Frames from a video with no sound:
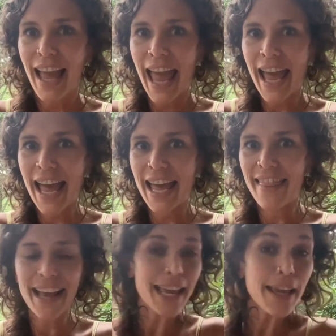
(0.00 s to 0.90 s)

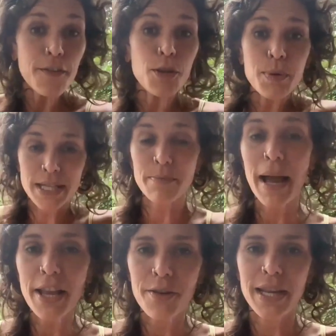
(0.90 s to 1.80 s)
and that can give you the peace of
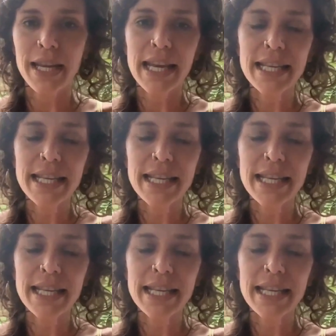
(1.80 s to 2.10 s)
mind you need.